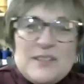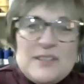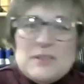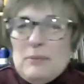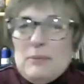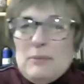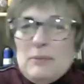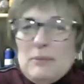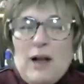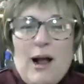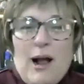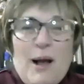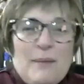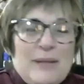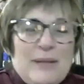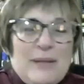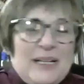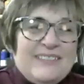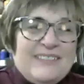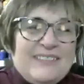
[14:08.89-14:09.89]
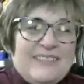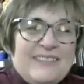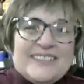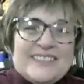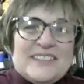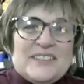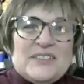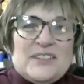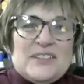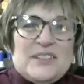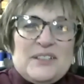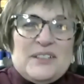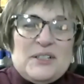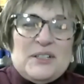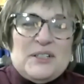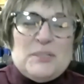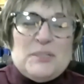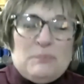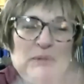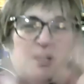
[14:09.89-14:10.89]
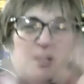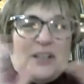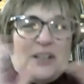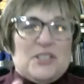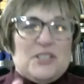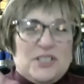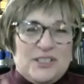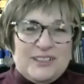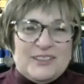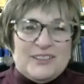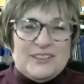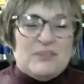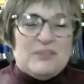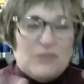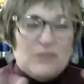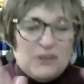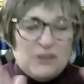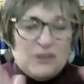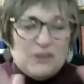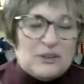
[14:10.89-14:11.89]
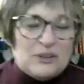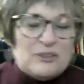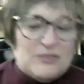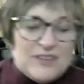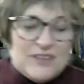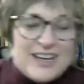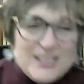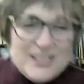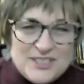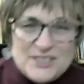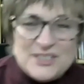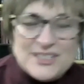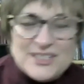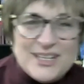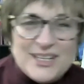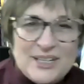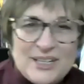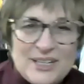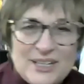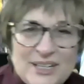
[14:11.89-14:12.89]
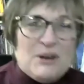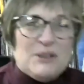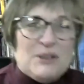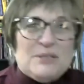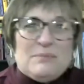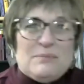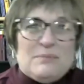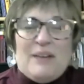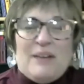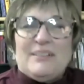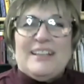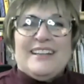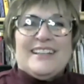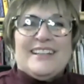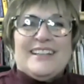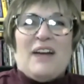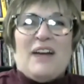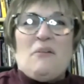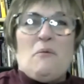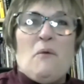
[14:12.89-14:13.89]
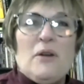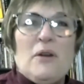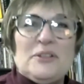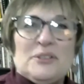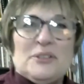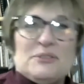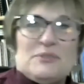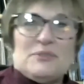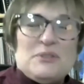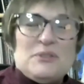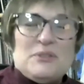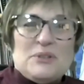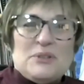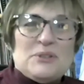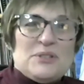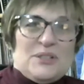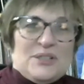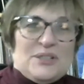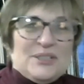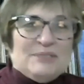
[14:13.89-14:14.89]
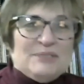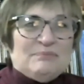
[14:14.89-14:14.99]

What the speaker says: People are commenting that the expression on their faces, like you talked about, how wonderful those are.